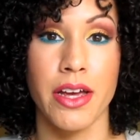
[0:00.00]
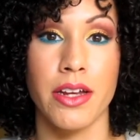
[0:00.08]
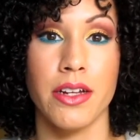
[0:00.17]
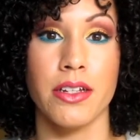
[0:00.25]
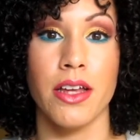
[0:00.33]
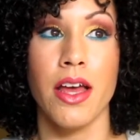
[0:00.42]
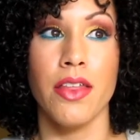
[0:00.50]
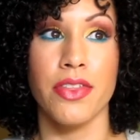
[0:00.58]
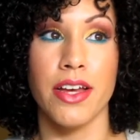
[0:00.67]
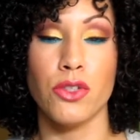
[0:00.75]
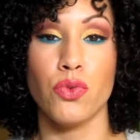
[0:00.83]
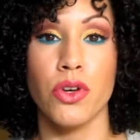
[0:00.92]
And
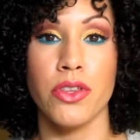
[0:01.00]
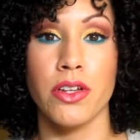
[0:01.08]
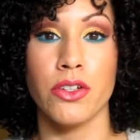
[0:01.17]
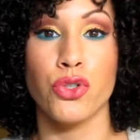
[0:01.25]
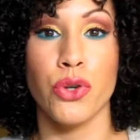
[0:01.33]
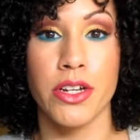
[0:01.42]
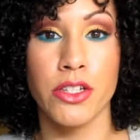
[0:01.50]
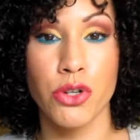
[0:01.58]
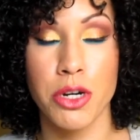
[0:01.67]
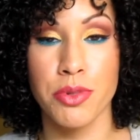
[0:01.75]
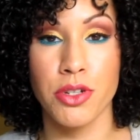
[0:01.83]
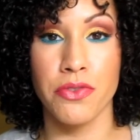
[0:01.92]
that's where the
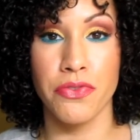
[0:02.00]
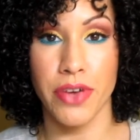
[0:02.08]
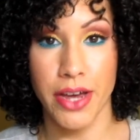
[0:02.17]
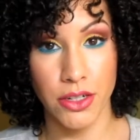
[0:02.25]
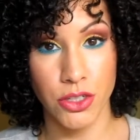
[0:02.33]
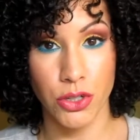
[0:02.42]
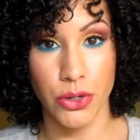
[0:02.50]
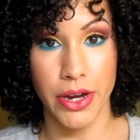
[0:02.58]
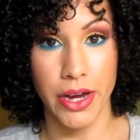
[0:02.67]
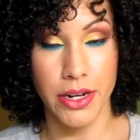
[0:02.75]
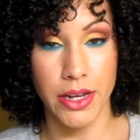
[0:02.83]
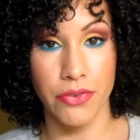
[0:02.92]
transcription factor
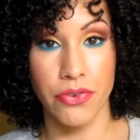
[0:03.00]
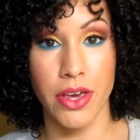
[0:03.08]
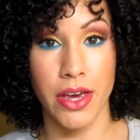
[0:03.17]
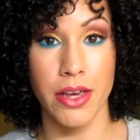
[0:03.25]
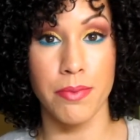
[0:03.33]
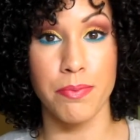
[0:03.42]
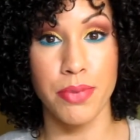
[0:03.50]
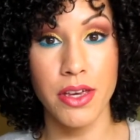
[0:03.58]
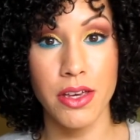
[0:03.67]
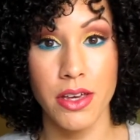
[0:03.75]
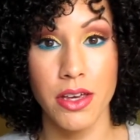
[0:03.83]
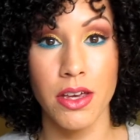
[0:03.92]

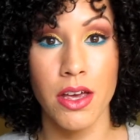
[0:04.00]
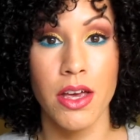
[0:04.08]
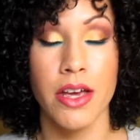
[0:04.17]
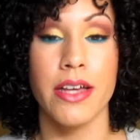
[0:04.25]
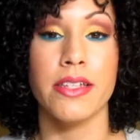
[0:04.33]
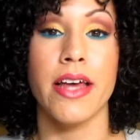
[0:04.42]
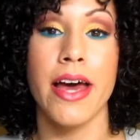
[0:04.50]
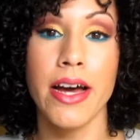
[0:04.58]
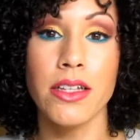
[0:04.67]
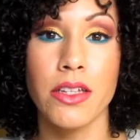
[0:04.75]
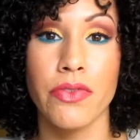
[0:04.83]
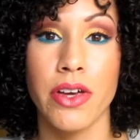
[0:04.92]
NFKB is
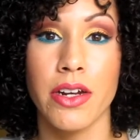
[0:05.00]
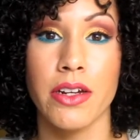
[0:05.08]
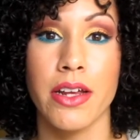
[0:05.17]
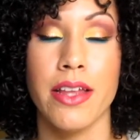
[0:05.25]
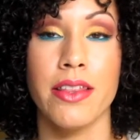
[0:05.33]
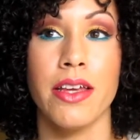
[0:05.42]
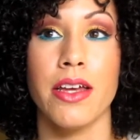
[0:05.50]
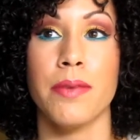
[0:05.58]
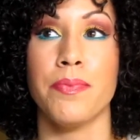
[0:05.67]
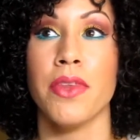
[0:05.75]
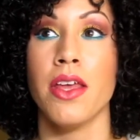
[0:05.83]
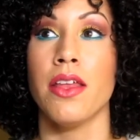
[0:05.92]
activated, and
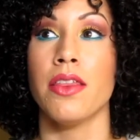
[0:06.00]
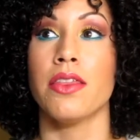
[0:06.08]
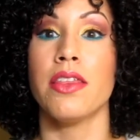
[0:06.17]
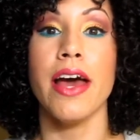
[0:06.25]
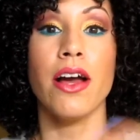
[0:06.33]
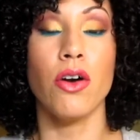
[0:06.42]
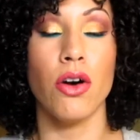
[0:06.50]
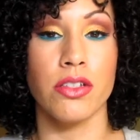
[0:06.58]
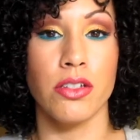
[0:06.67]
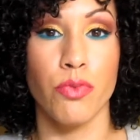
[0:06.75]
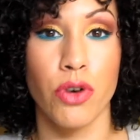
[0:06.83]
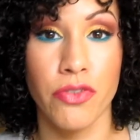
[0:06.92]
then that
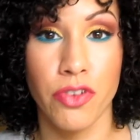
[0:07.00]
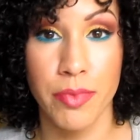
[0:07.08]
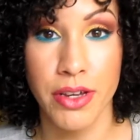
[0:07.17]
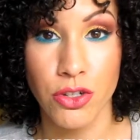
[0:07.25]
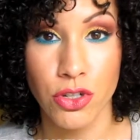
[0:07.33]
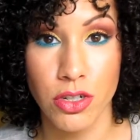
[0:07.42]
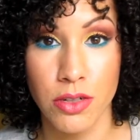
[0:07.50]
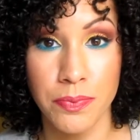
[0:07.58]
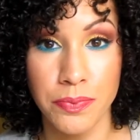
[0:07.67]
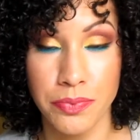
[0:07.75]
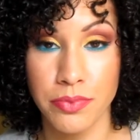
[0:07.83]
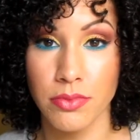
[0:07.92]
causes more inflammation,
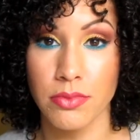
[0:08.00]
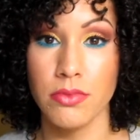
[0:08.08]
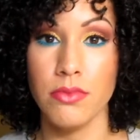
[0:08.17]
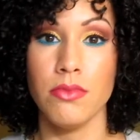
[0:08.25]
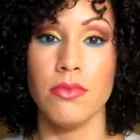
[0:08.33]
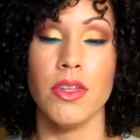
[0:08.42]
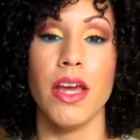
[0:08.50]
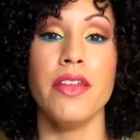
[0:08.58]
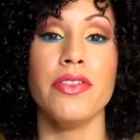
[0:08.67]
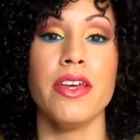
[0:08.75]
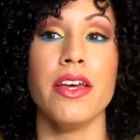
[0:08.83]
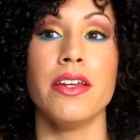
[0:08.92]

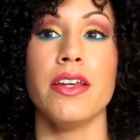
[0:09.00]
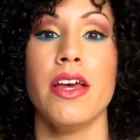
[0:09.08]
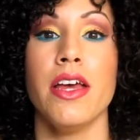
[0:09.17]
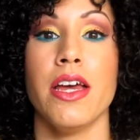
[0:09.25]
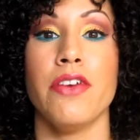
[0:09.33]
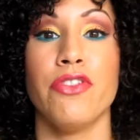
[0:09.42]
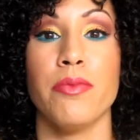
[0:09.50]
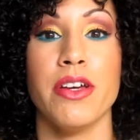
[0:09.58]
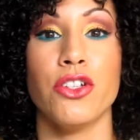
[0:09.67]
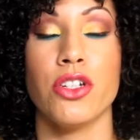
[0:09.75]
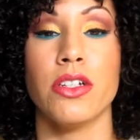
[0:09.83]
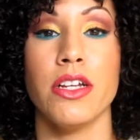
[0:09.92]
and then
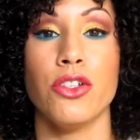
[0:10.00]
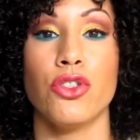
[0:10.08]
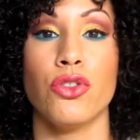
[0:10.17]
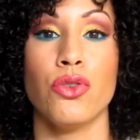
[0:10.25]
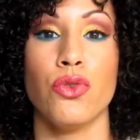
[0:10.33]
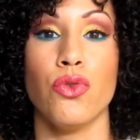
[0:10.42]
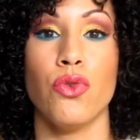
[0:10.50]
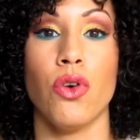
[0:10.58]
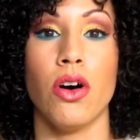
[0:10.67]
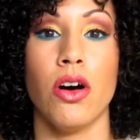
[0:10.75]
inflammation leads to